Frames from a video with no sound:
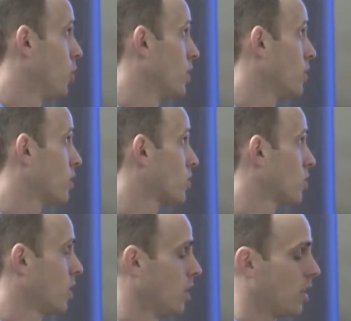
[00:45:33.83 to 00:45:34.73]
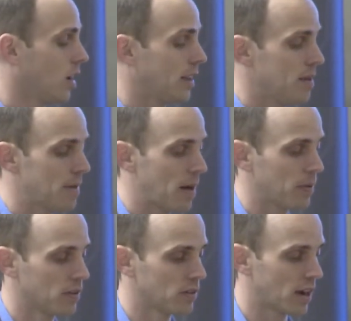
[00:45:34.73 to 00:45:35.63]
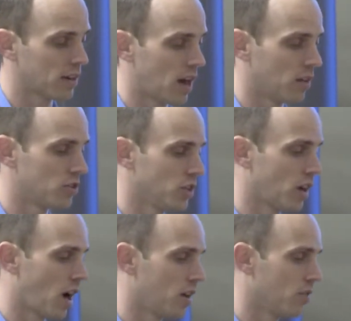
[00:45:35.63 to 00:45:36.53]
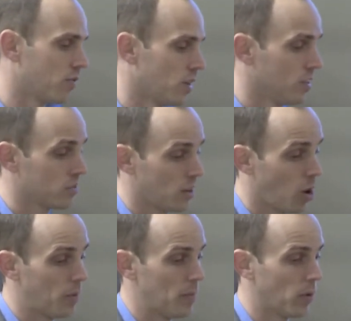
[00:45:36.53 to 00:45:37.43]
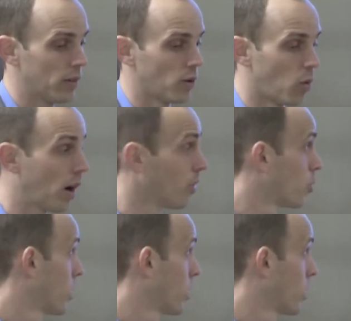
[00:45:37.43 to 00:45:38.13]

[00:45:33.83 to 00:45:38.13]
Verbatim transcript: doing this uh, heat mapping technology kind of to help people get their wireless